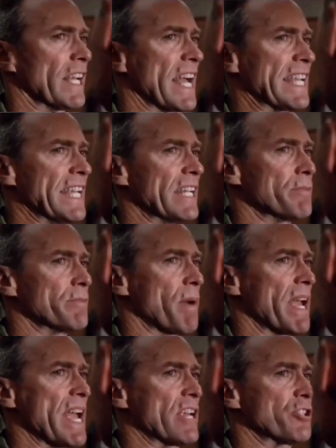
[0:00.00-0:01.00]
I'd get is
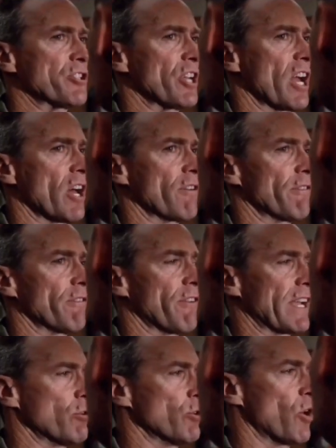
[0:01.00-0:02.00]
my ass shot off if
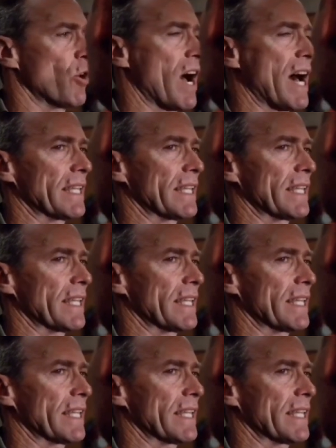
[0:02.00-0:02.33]
I go into a hot